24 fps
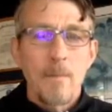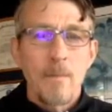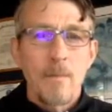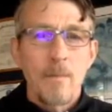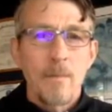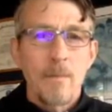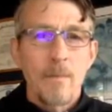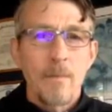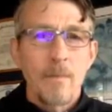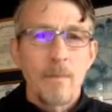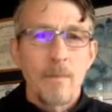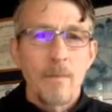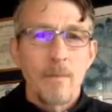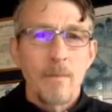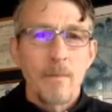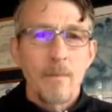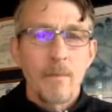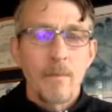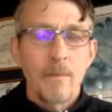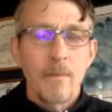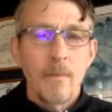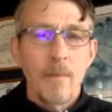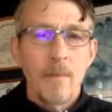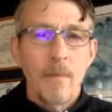
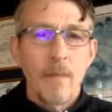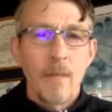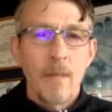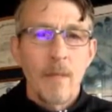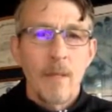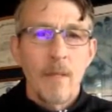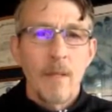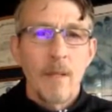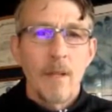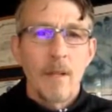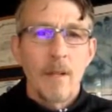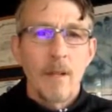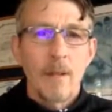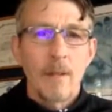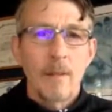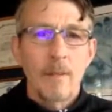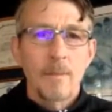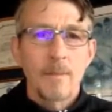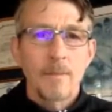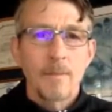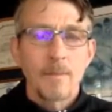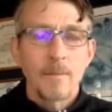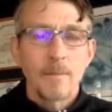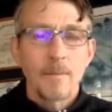
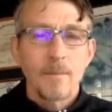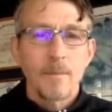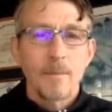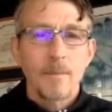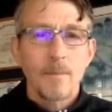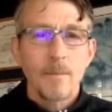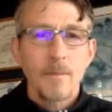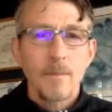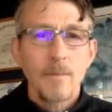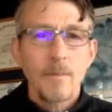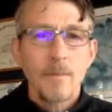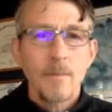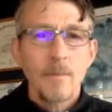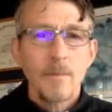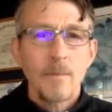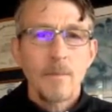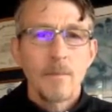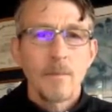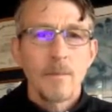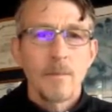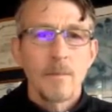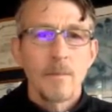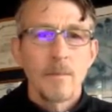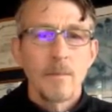
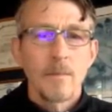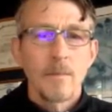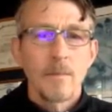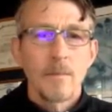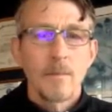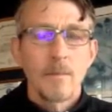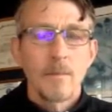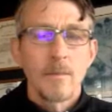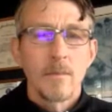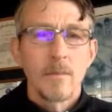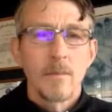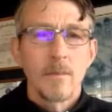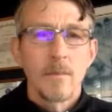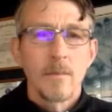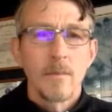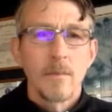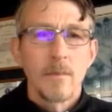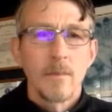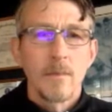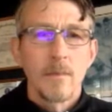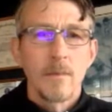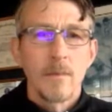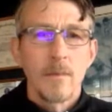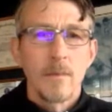
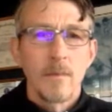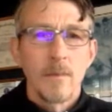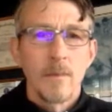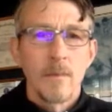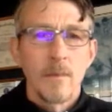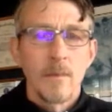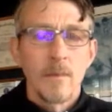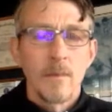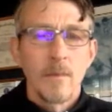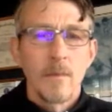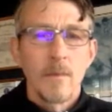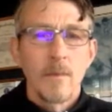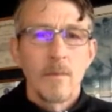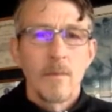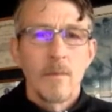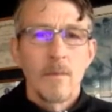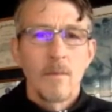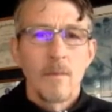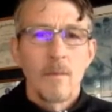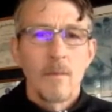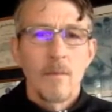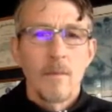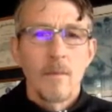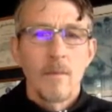
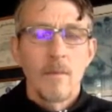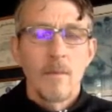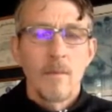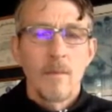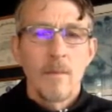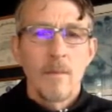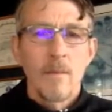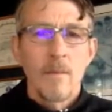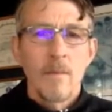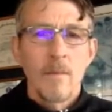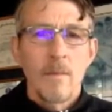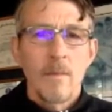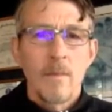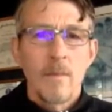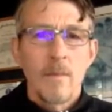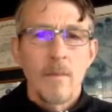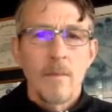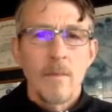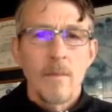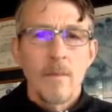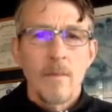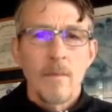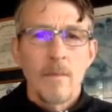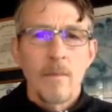
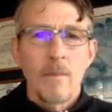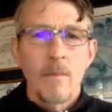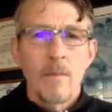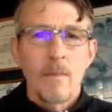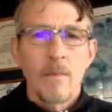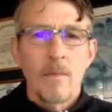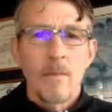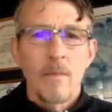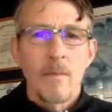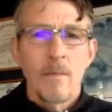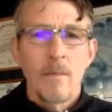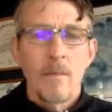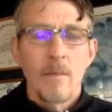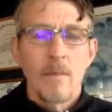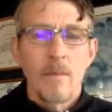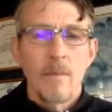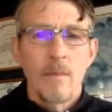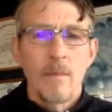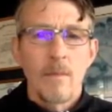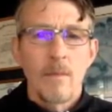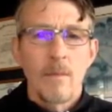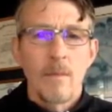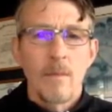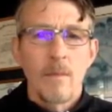
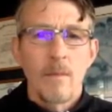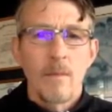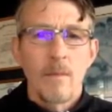The person shown says nothing.